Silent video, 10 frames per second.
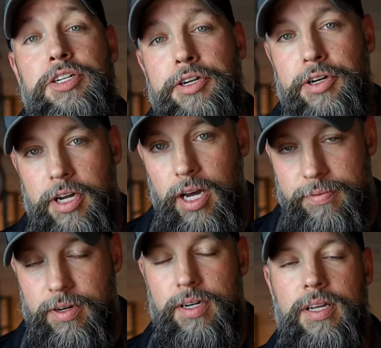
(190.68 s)
sure you're
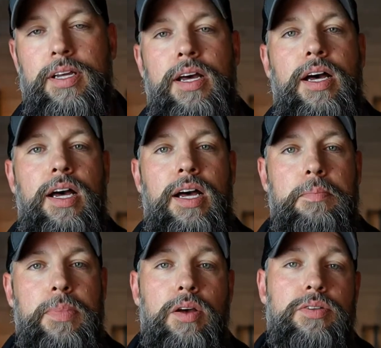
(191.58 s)
covered,
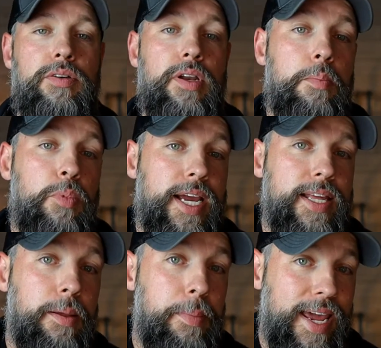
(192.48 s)
but also not
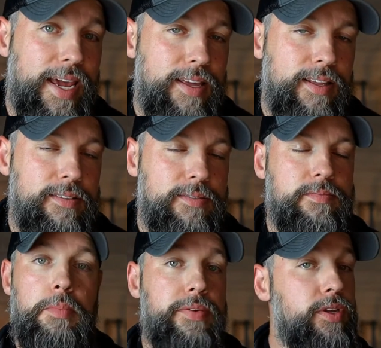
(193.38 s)
breaking the bank.
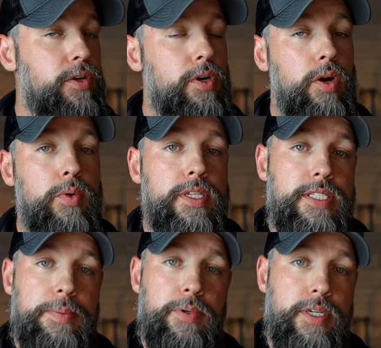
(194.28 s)
But if you do go with a
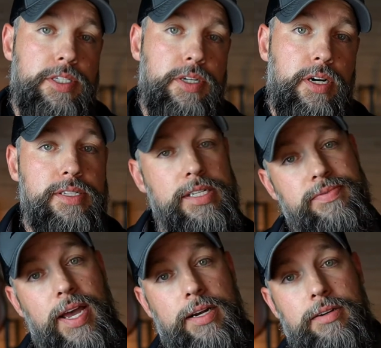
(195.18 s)
cheaper insurance and
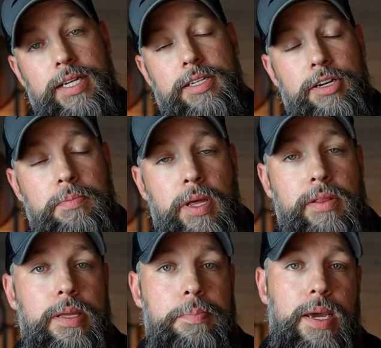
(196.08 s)
it's factored into your
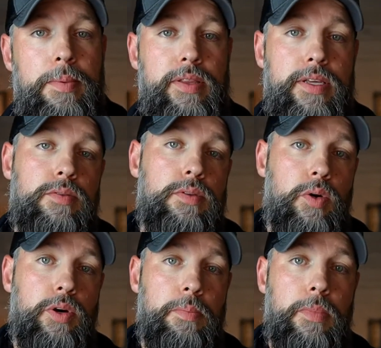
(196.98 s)
monthly payment, this will
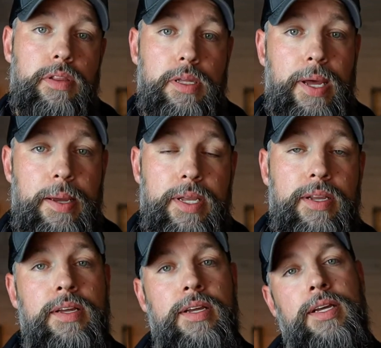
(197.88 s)
lower your monthly payment.
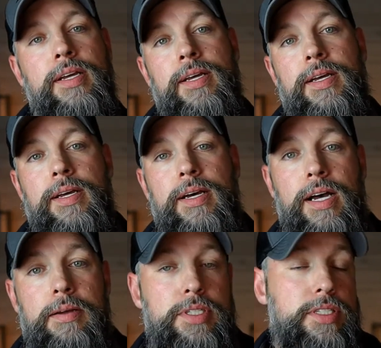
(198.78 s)

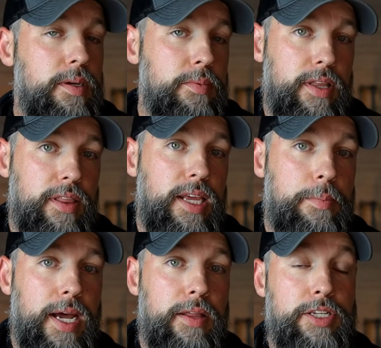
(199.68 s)
Just something to think
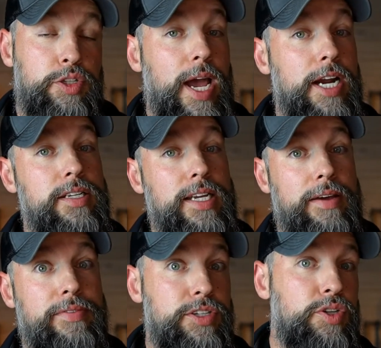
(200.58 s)
about that you actually
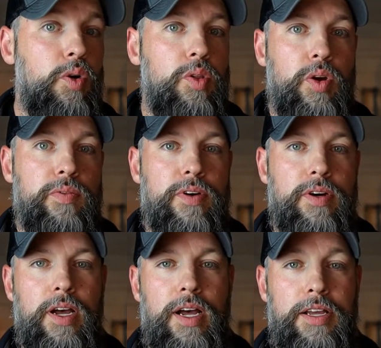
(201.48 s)
have control
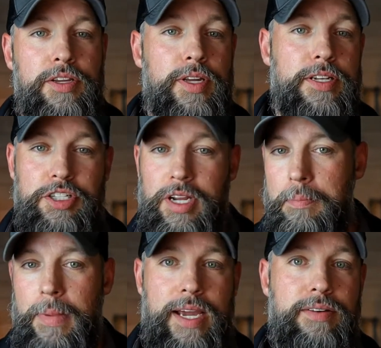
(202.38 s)
over. You can
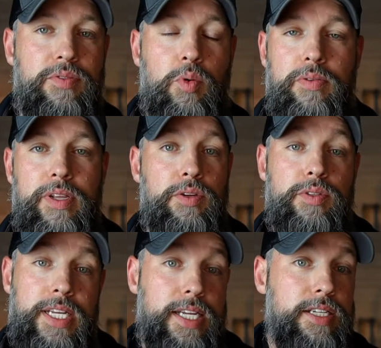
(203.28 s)
shop back and forth and
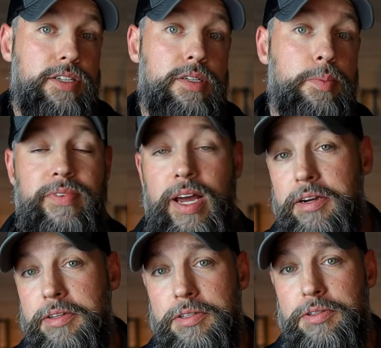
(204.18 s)
use any insurance
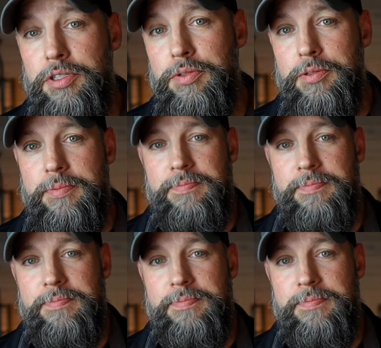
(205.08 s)
provider that you choose.